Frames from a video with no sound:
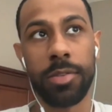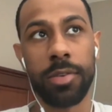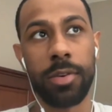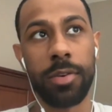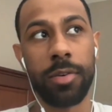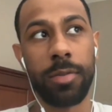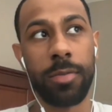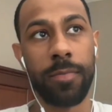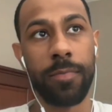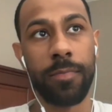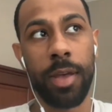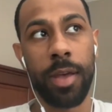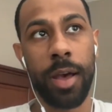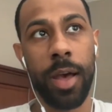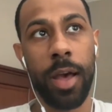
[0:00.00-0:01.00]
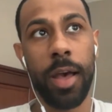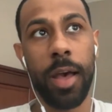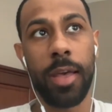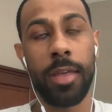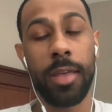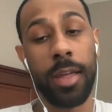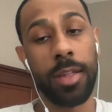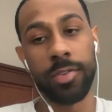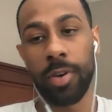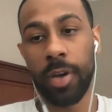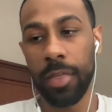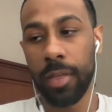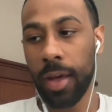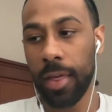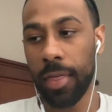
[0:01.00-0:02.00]
so, yeah, and so I
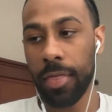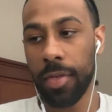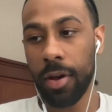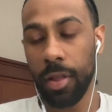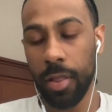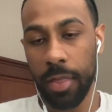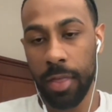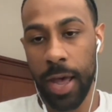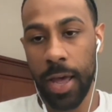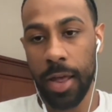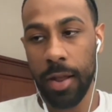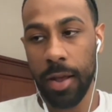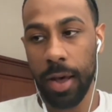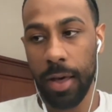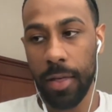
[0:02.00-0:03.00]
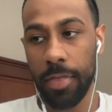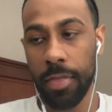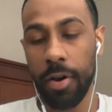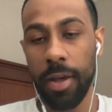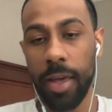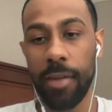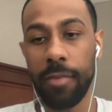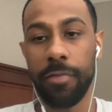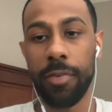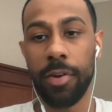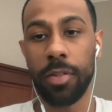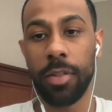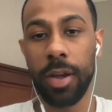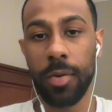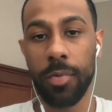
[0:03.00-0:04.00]
thought and
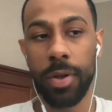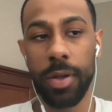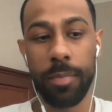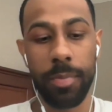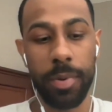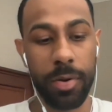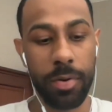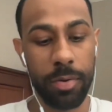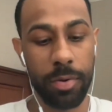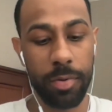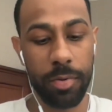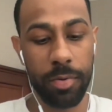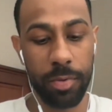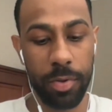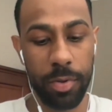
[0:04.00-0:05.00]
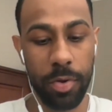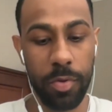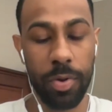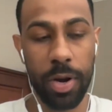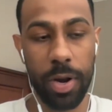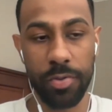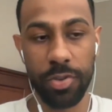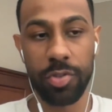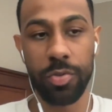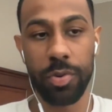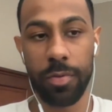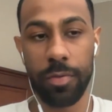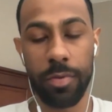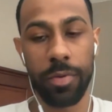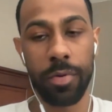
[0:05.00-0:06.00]
felt that way about, what I was
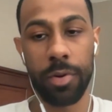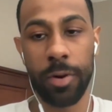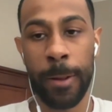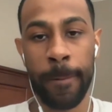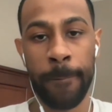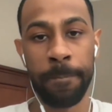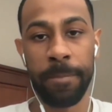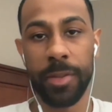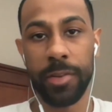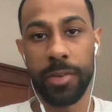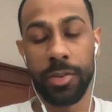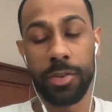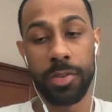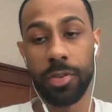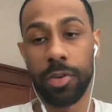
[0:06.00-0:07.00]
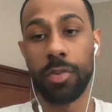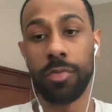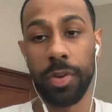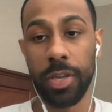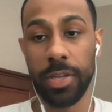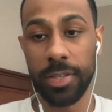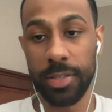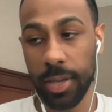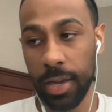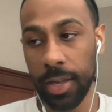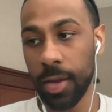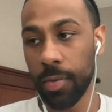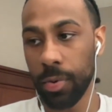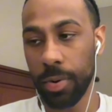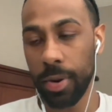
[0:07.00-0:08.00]
doing for certain reasons, again,
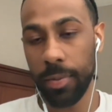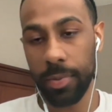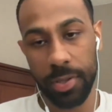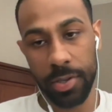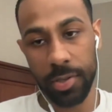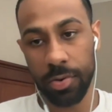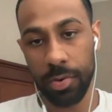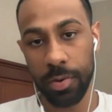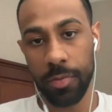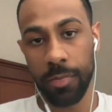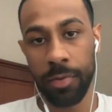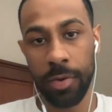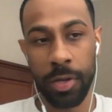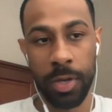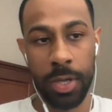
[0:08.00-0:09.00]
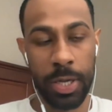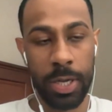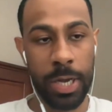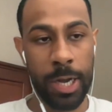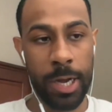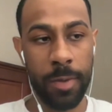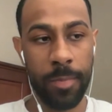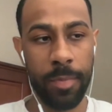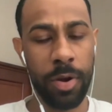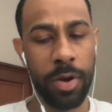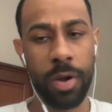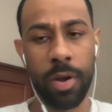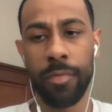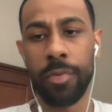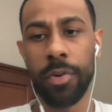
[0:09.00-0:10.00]
that we were able to sort of
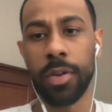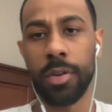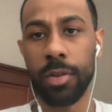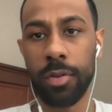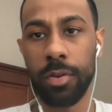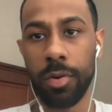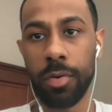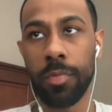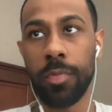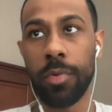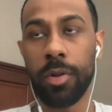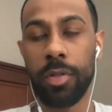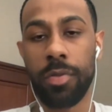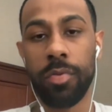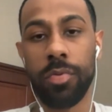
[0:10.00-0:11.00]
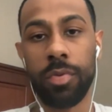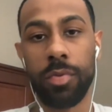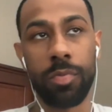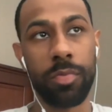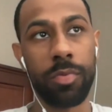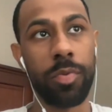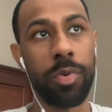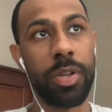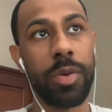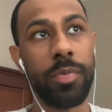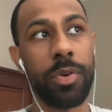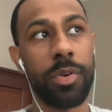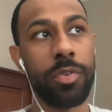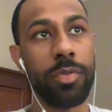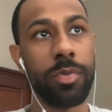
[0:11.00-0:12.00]
uncover, and, through the work that
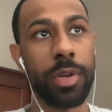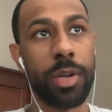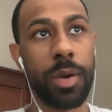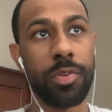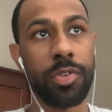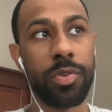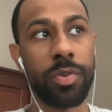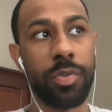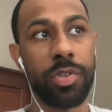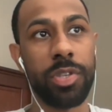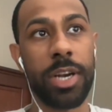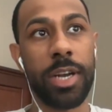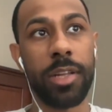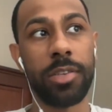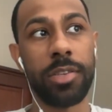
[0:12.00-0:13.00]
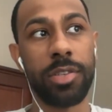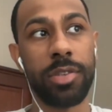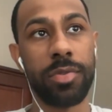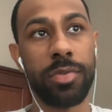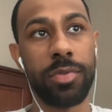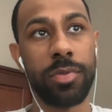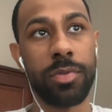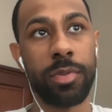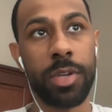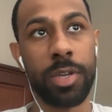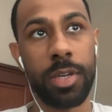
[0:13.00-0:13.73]
we were doing, I was sort of challenged to